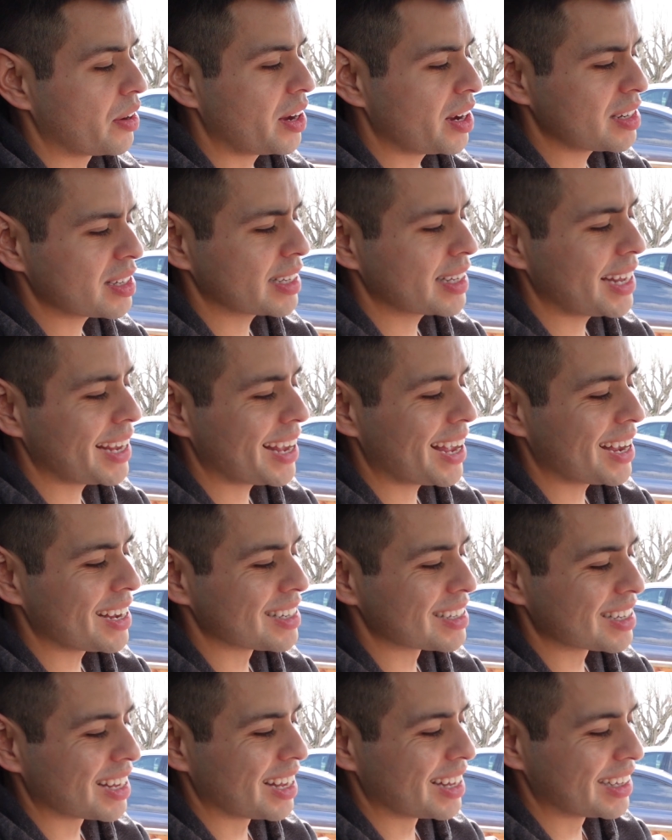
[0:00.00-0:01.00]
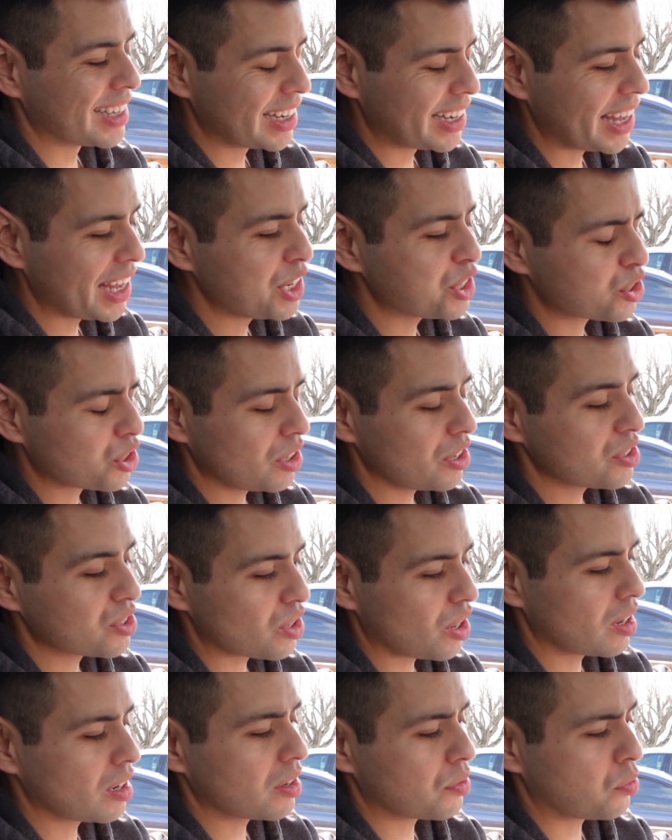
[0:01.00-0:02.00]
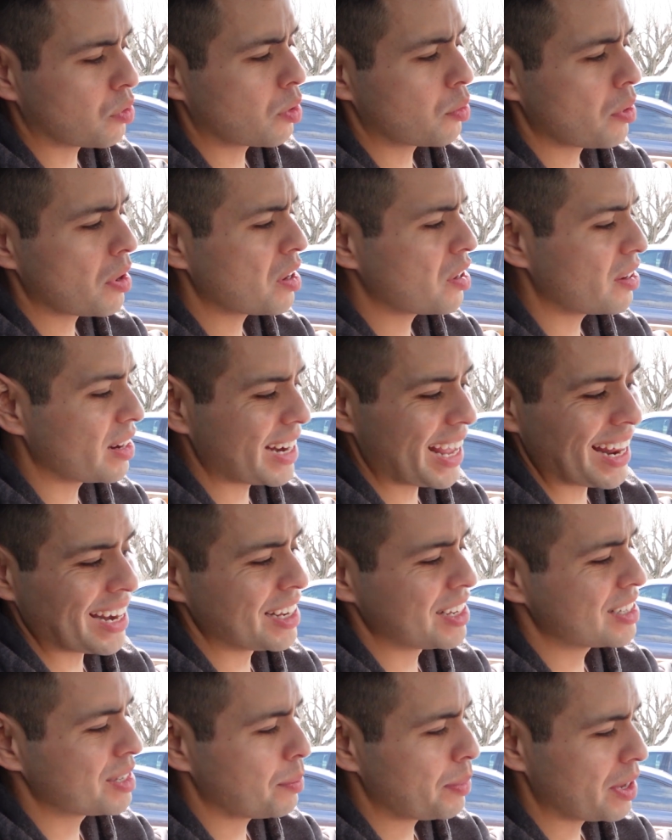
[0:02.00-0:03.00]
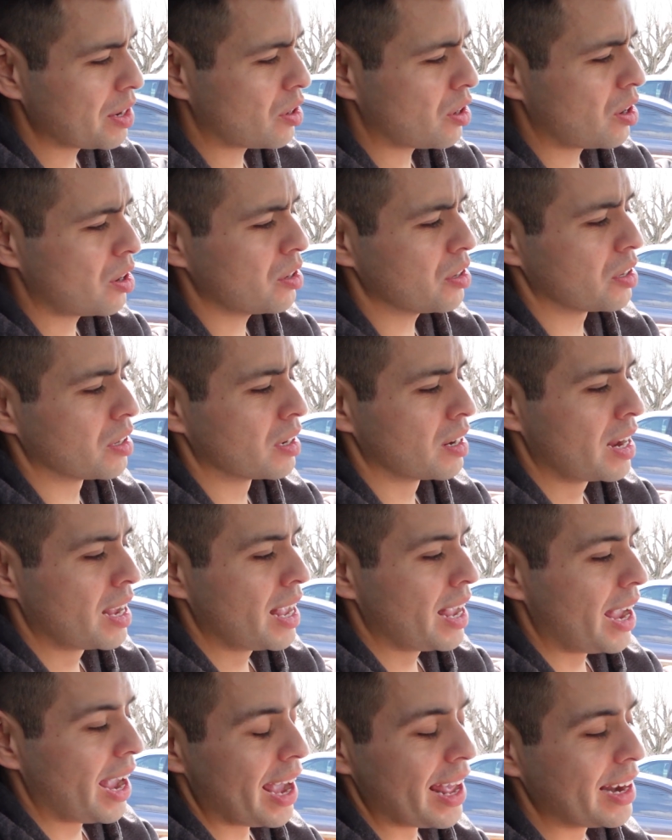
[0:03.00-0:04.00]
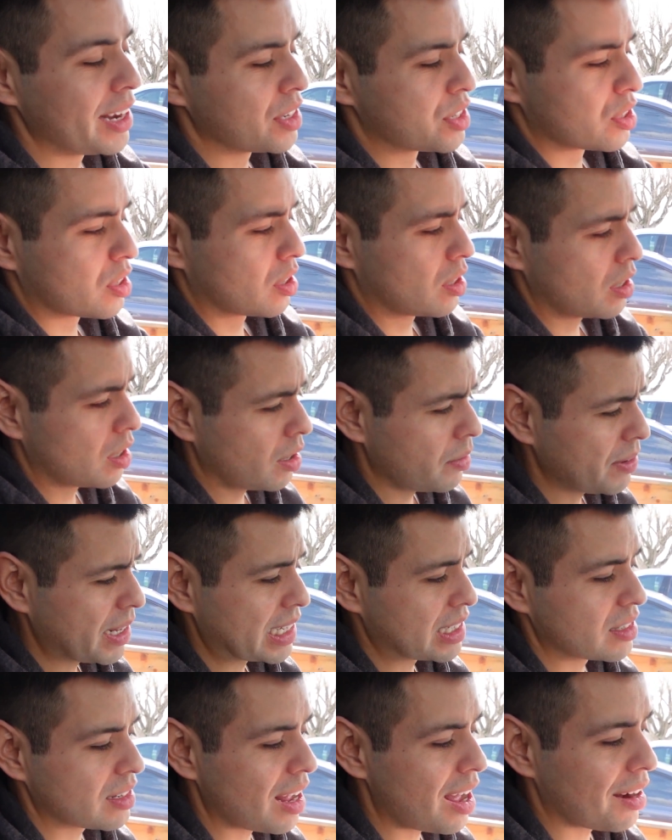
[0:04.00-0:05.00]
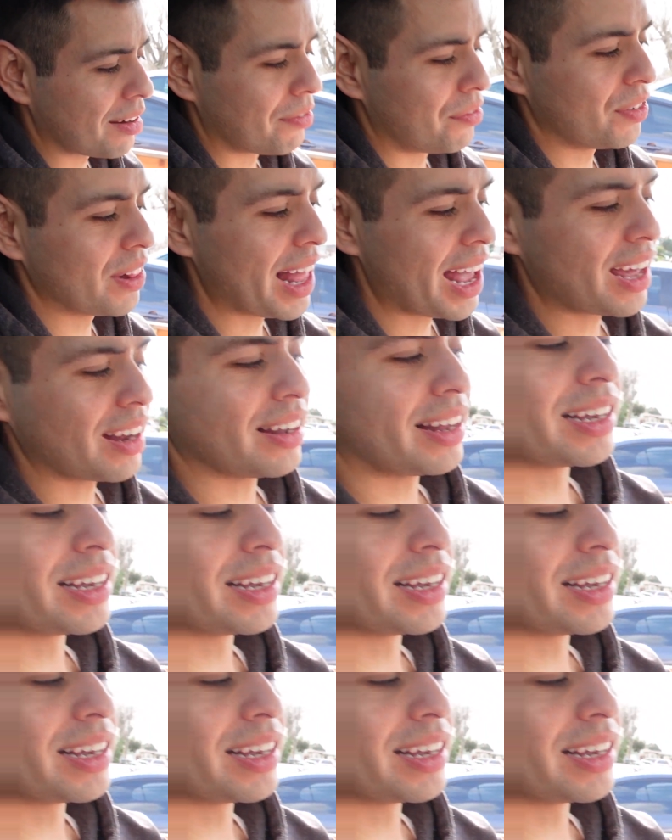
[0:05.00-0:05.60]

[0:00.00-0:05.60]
here's the thing guys, the gauge cluster on the 4Runner, that is a bit harder. It is curved, it's not flat